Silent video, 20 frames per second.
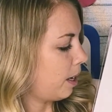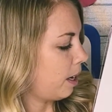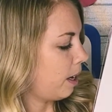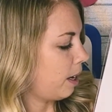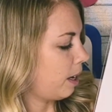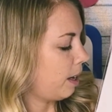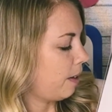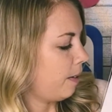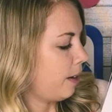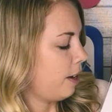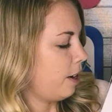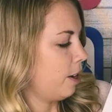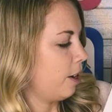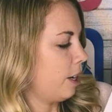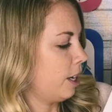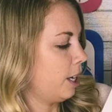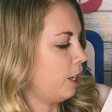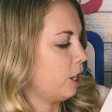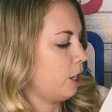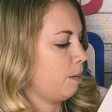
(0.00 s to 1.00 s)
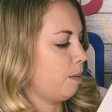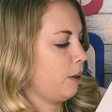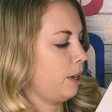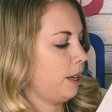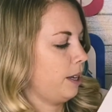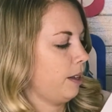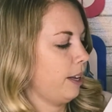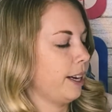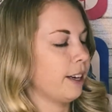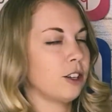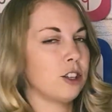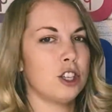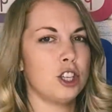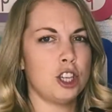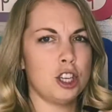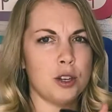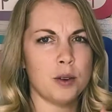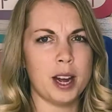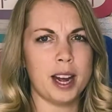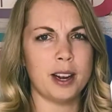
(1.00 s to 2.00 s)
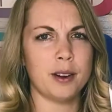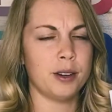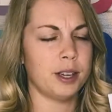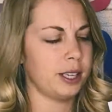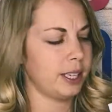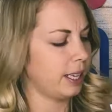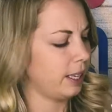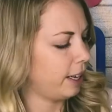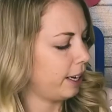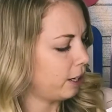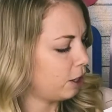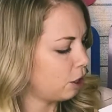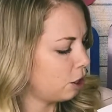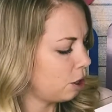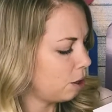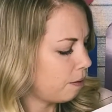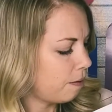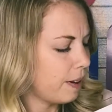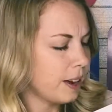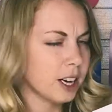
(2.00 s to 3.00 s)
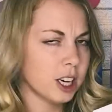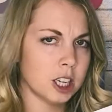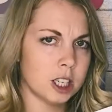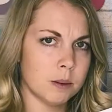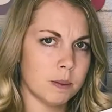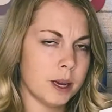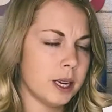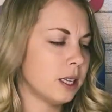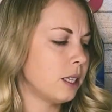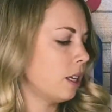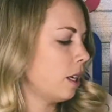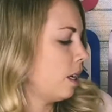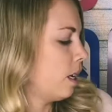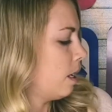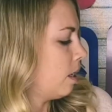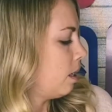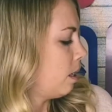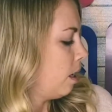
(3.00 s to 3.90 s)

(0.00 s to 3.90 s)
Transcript: And then you're gonna just put like 2, I always had like 2 finger spaces,